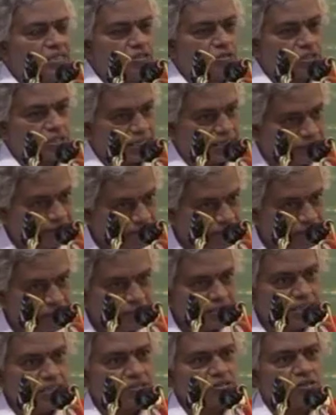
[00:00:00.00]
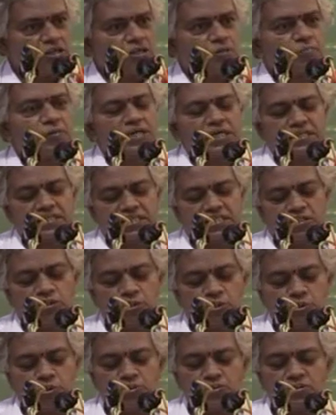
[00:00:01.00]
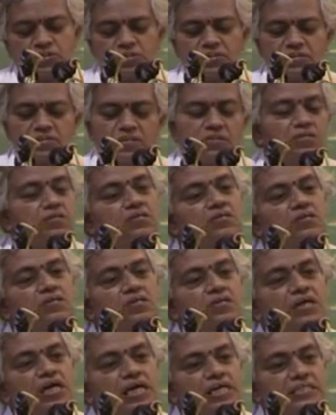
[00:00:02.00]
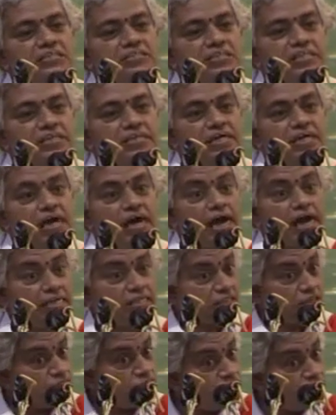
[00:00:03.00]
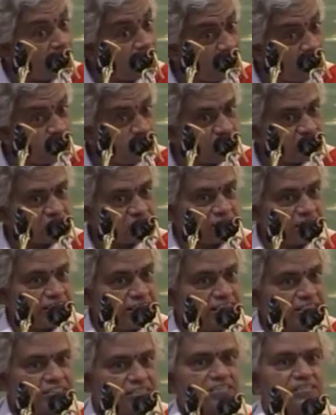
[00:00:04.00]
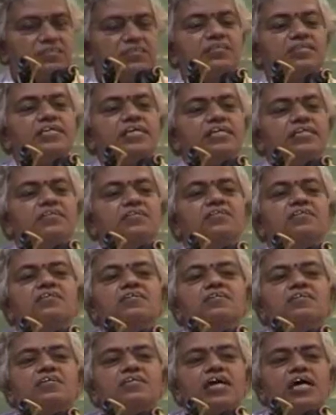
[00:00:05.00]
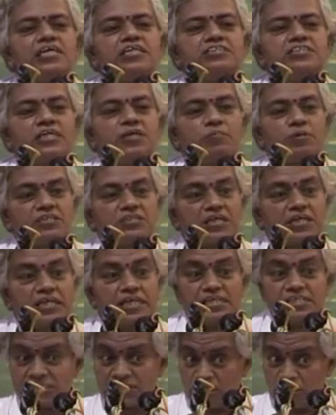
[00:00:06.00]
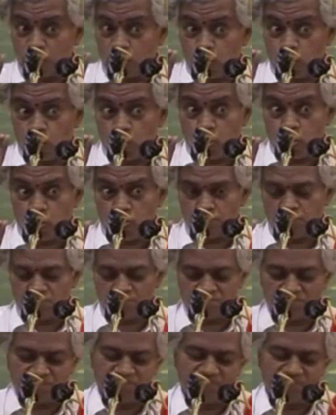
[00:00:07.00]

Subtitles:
you can incorporate into Gayatri. And the very first letter in Gayatri mantra is Om.